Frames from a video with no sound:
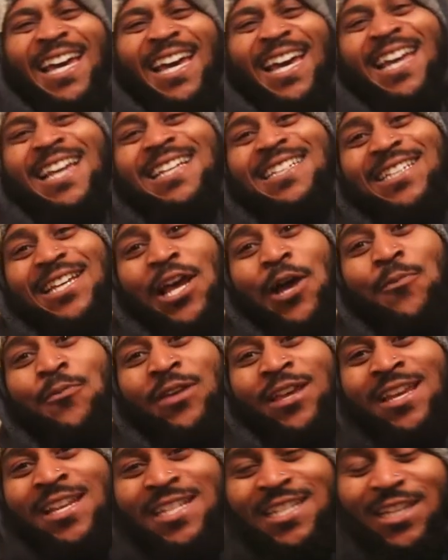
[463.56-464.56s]
He said, I'm
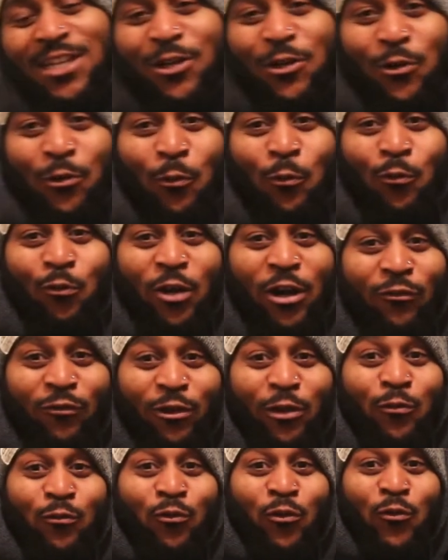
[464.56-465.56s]
an engine, I'm
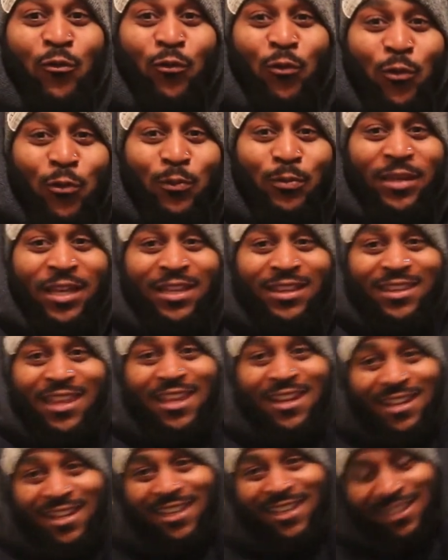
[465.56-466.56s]
reverend, vroom, vroom, get
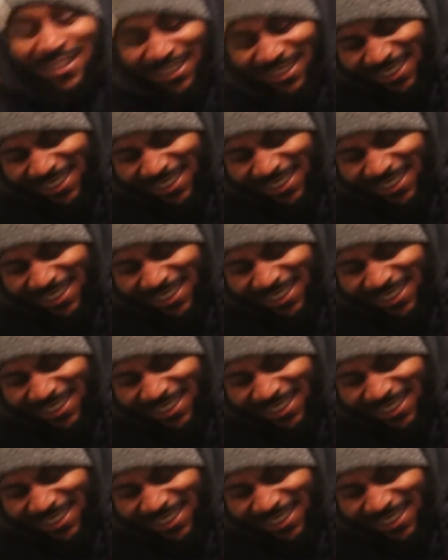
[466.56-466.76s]
that nigga.